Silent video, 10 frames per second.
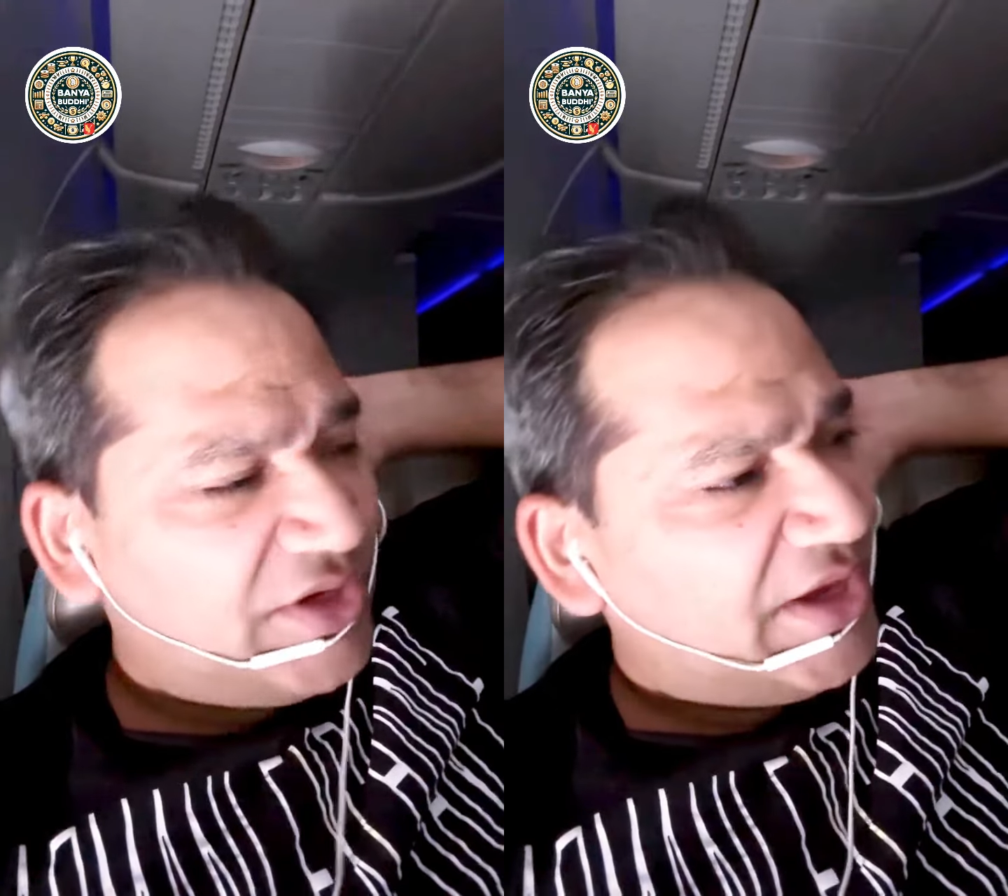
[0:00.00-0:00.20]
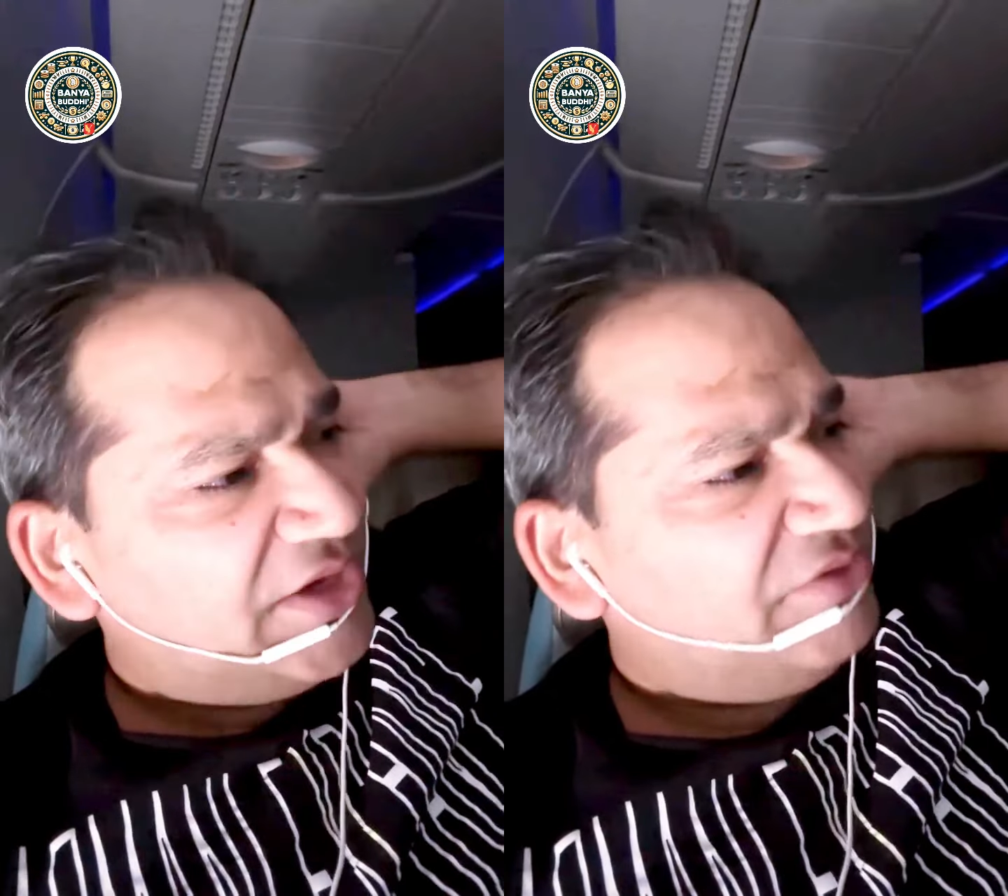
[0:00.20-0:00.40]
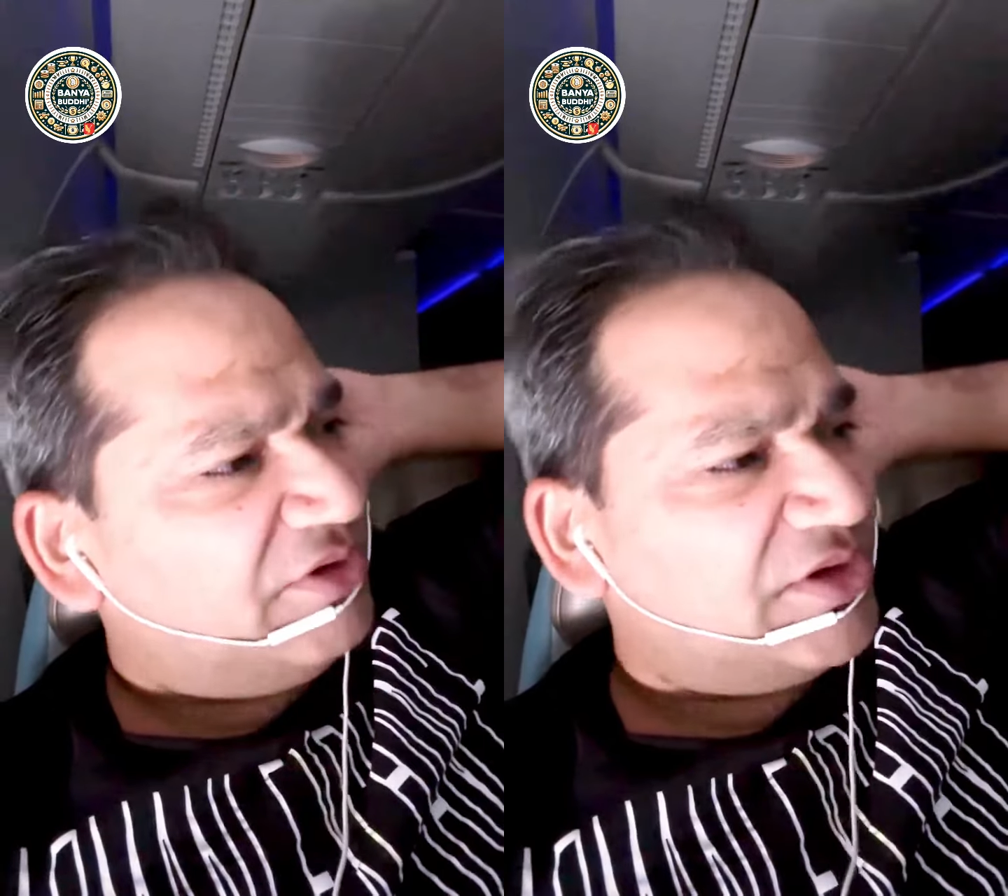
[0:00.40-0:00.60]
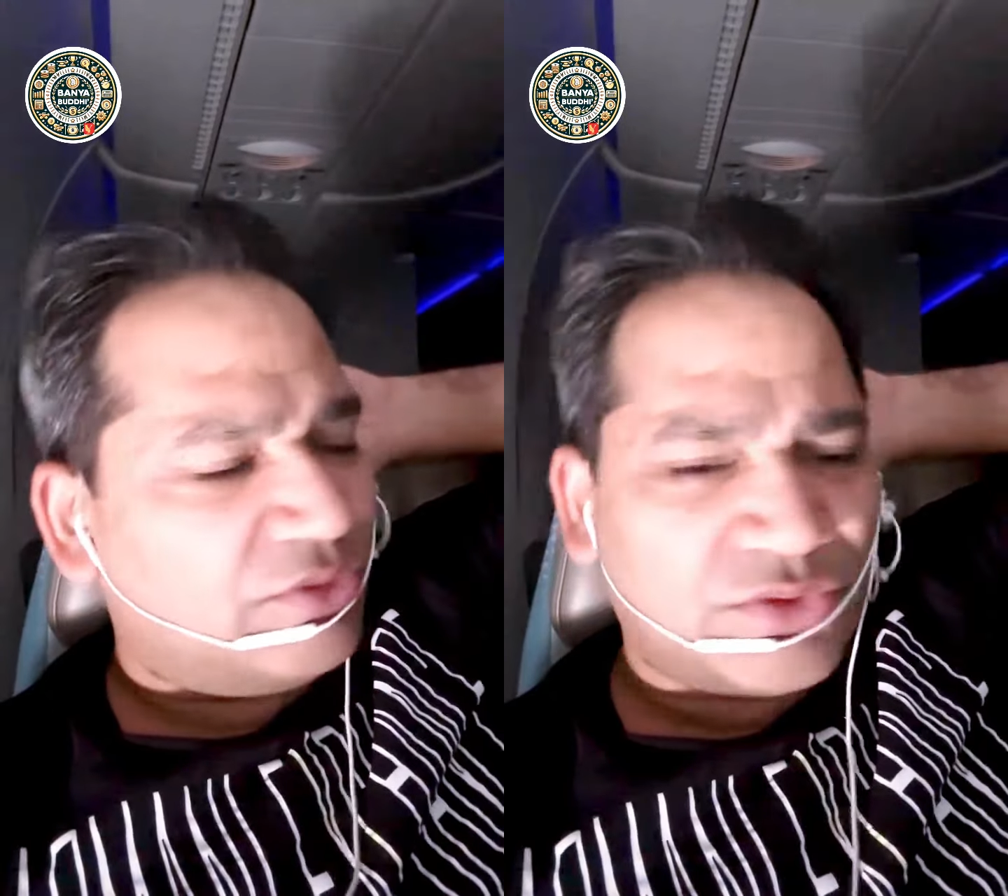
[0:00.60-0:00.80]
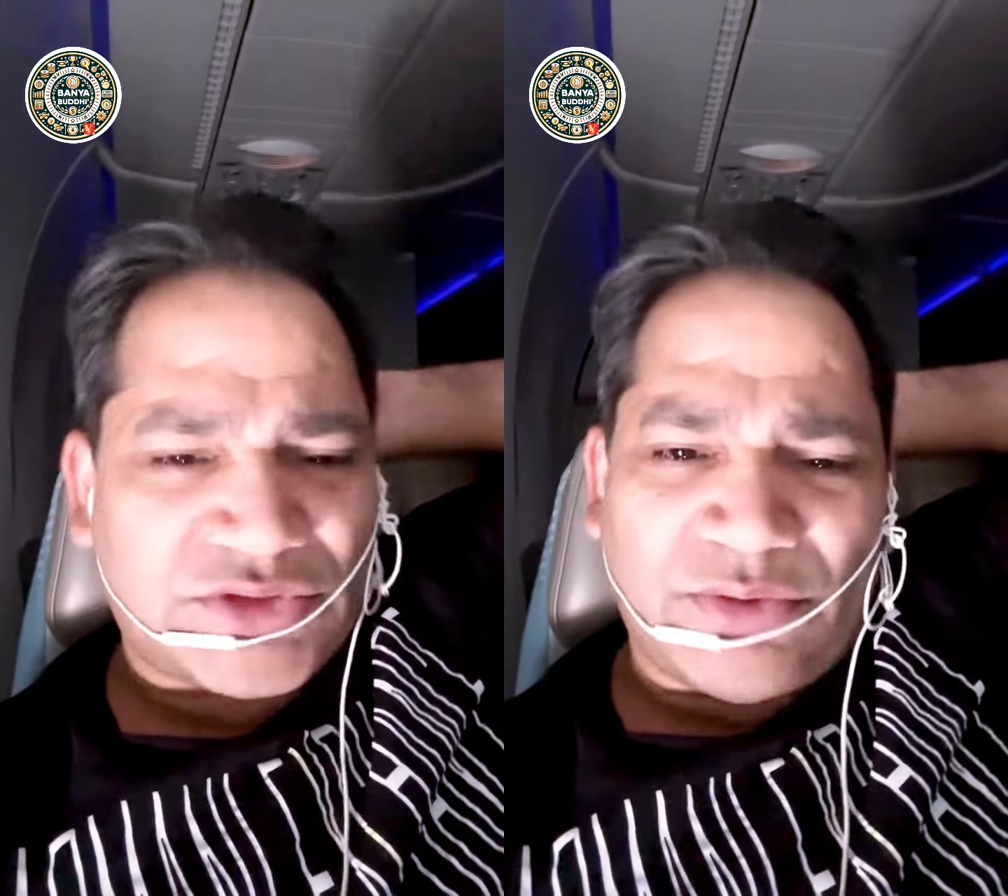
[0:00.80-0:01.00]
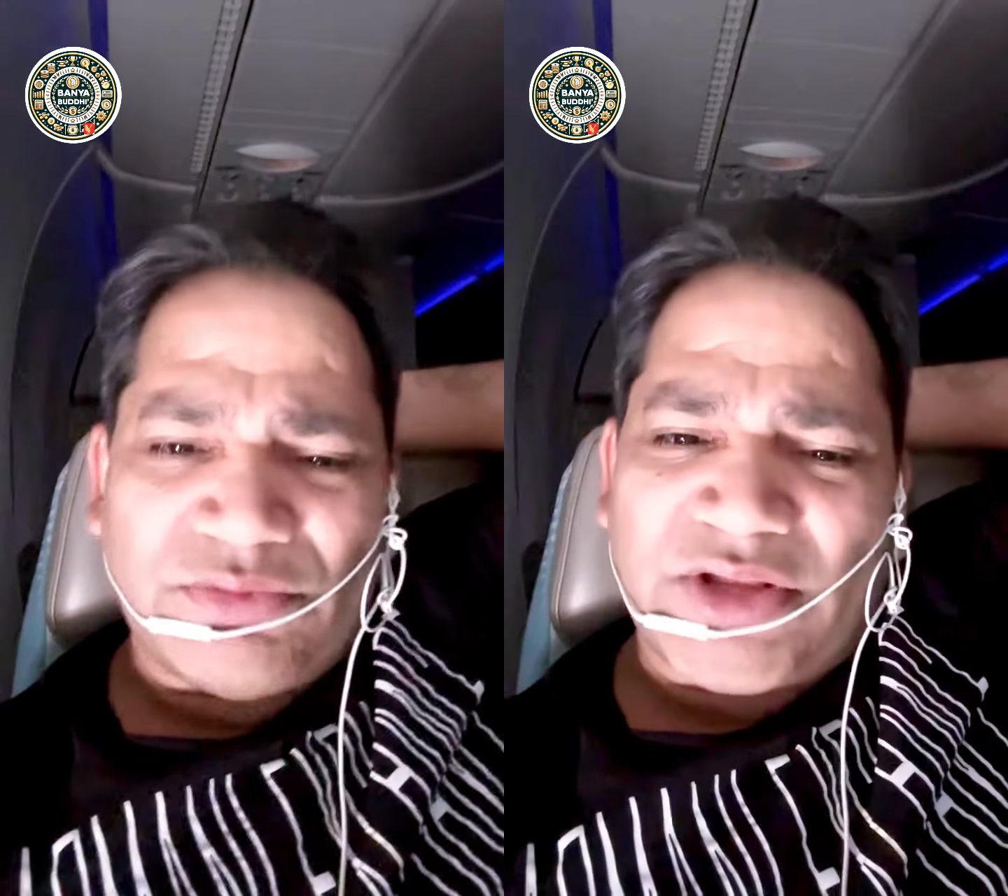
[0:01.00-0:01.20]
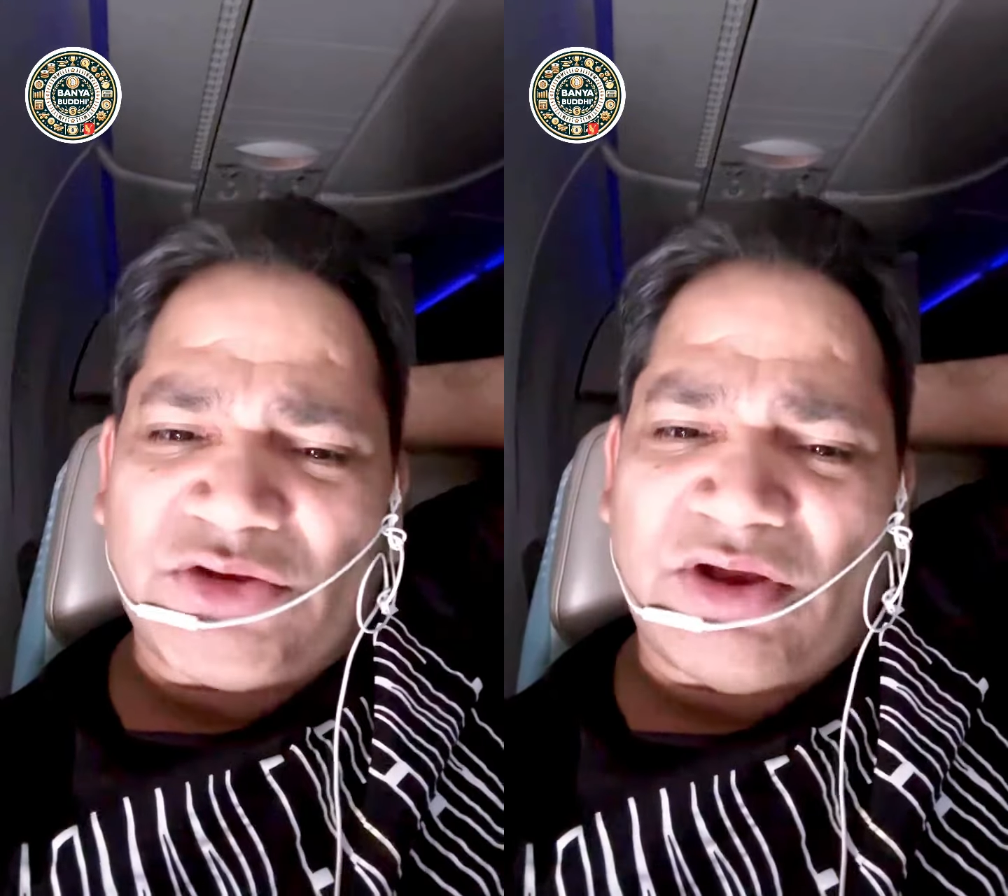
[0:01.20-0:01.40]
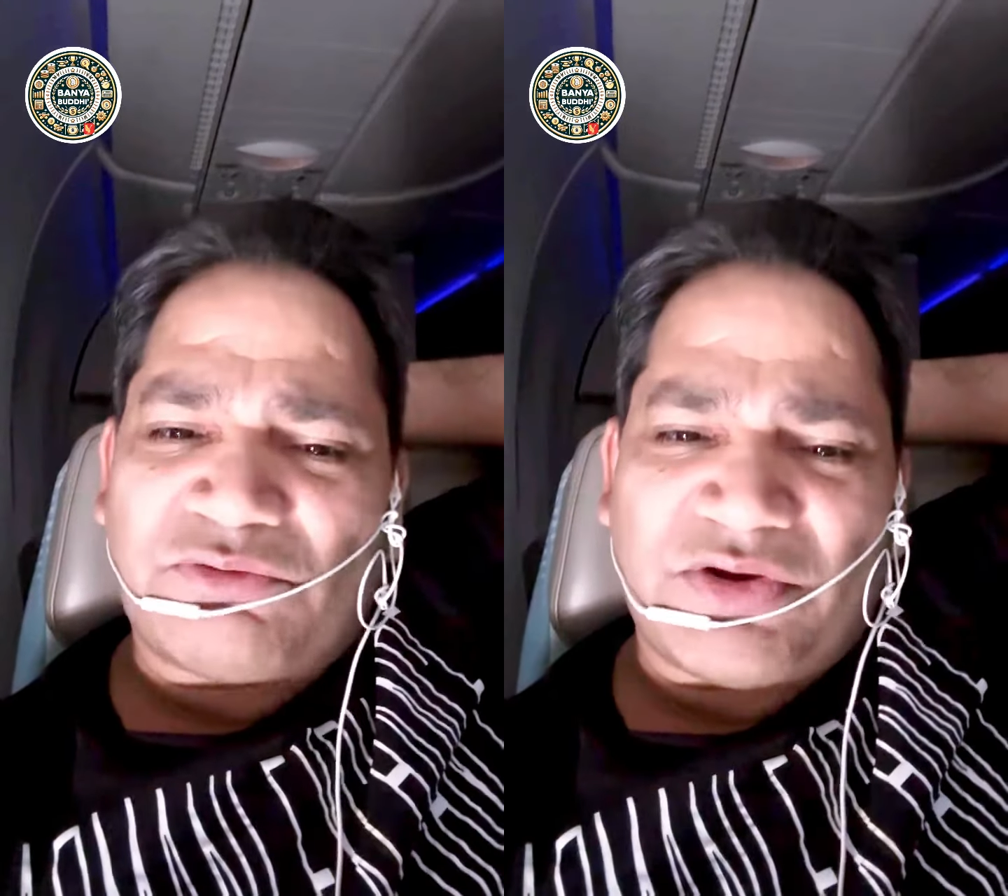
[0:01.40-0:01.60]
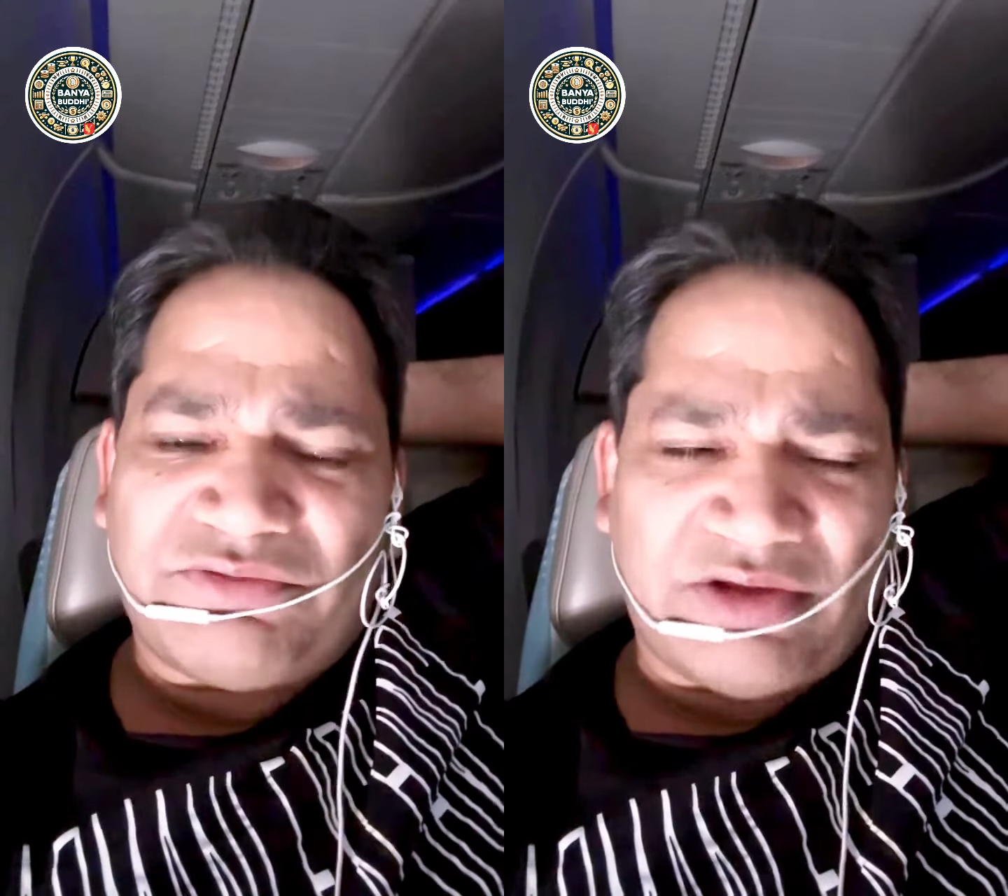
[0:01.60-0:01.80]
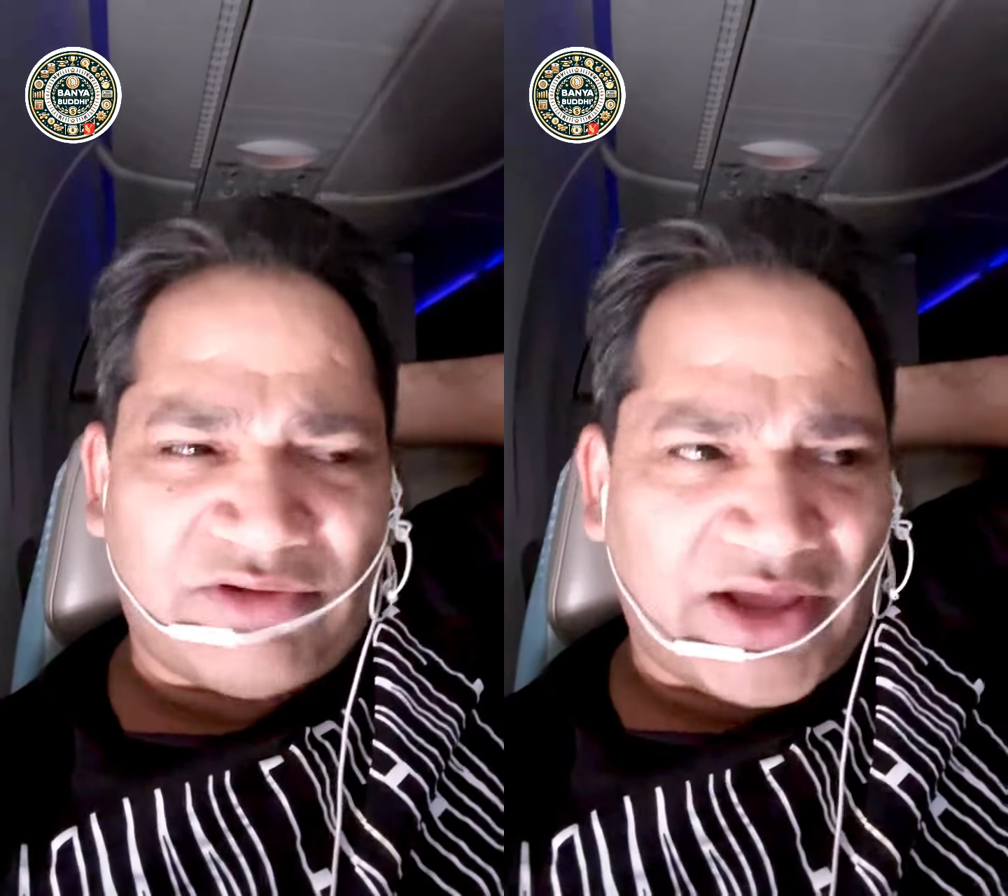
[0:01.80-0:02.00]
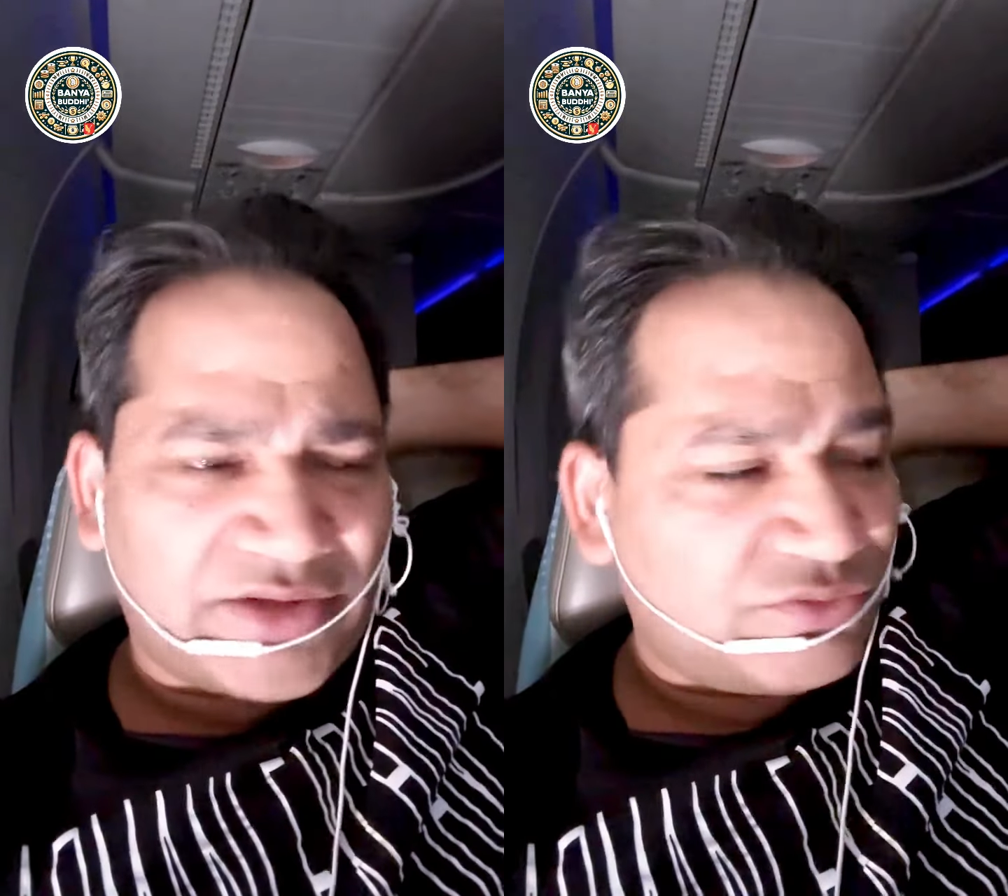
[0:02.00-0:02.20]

anyone goes down, then you have 25 lakh,